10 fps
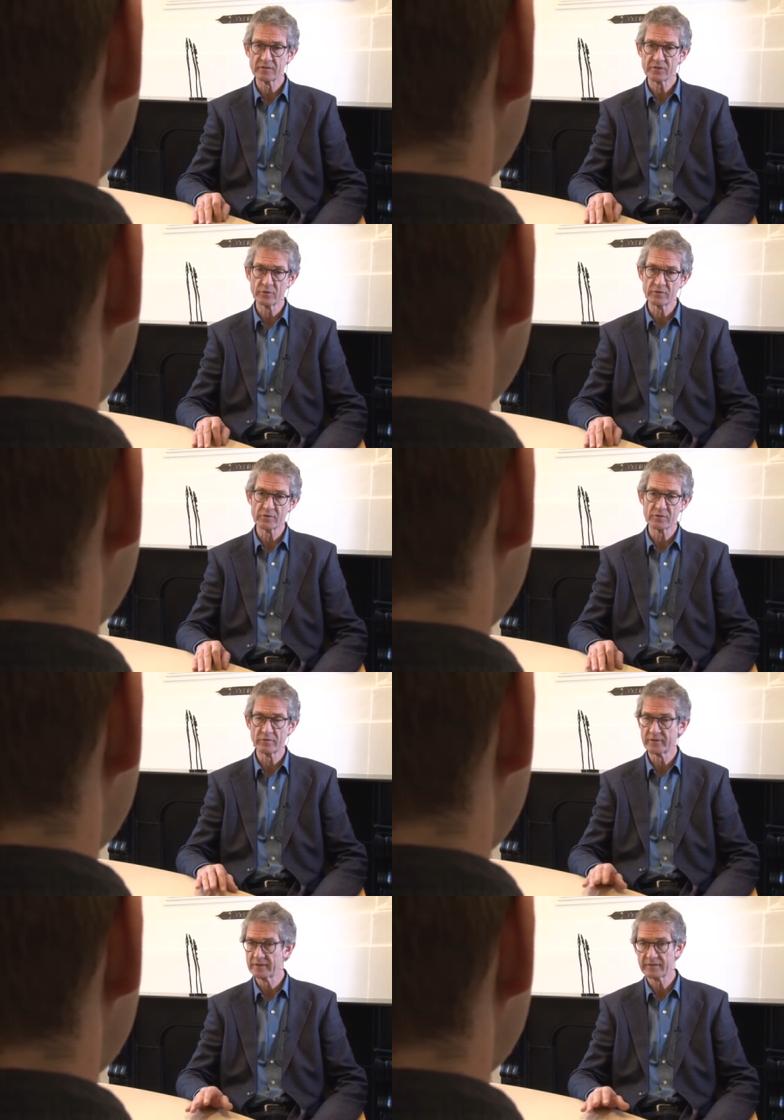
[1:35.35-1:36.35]
students
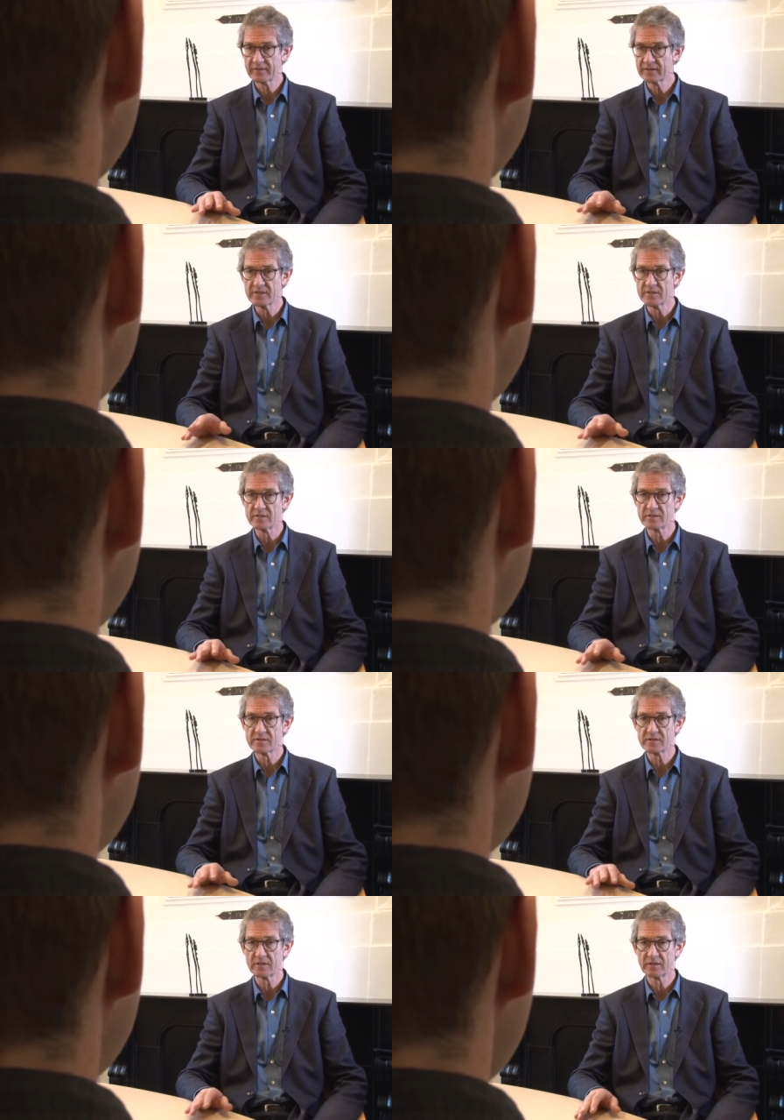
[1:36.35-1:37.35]
who write
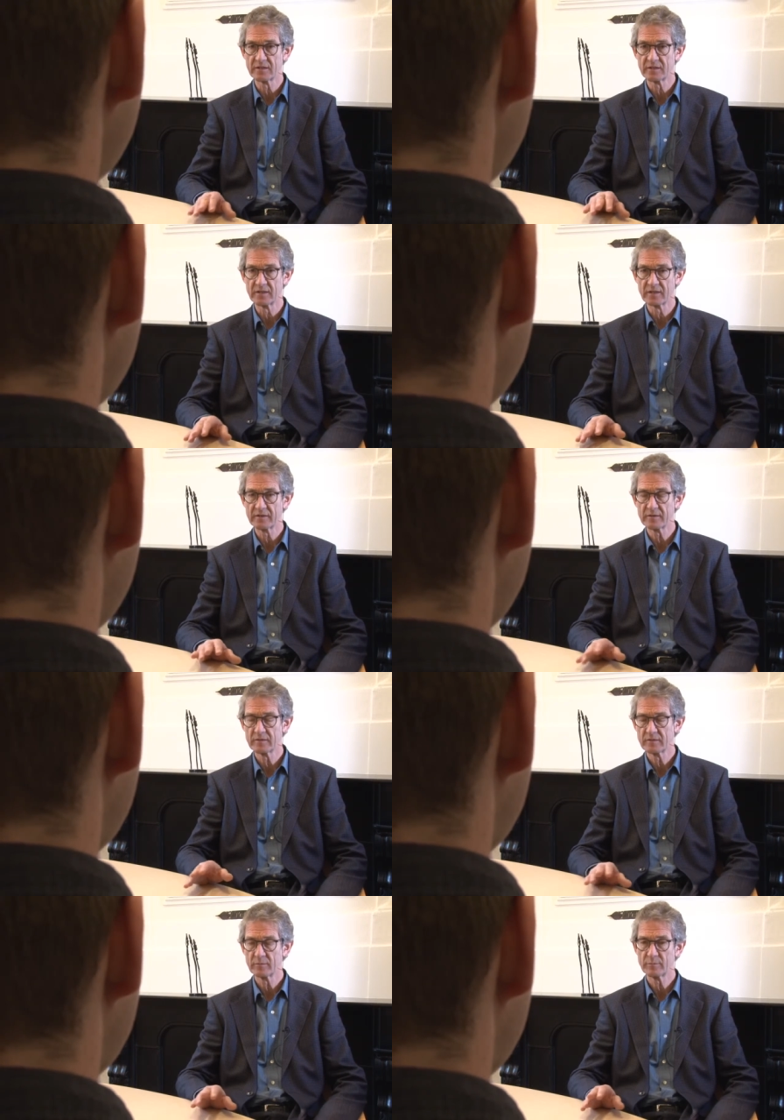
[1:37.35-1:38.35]
theses and
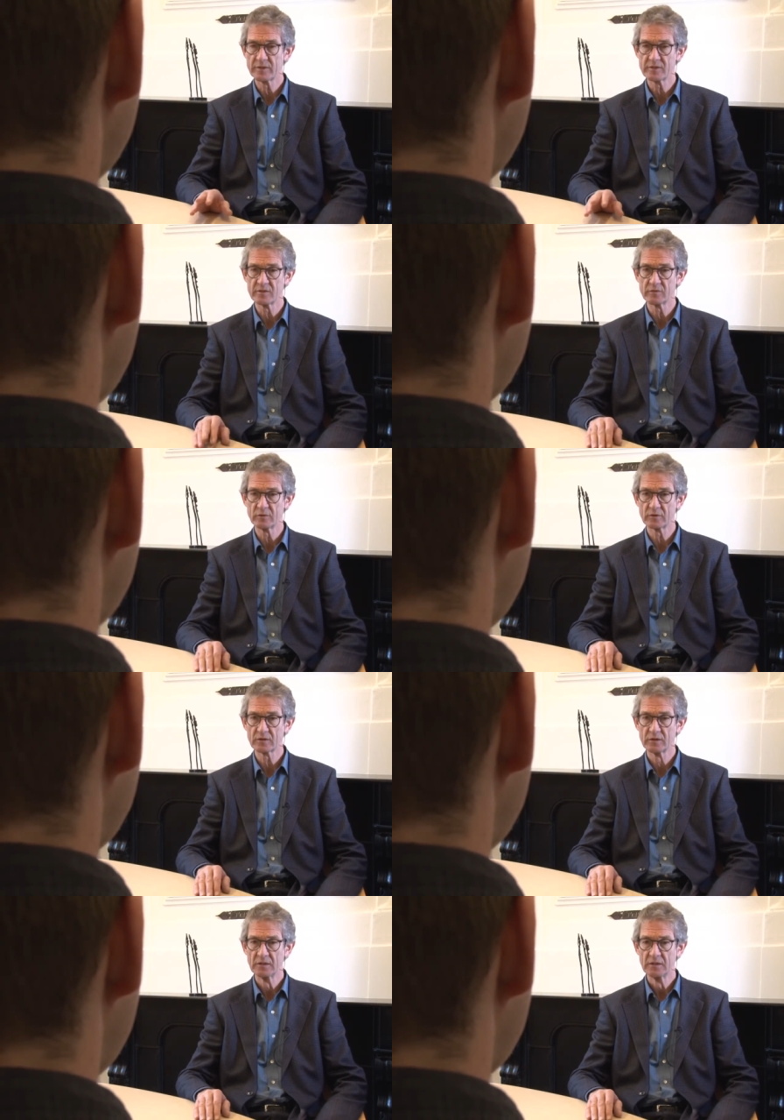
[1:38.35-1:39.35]
other pieces of work.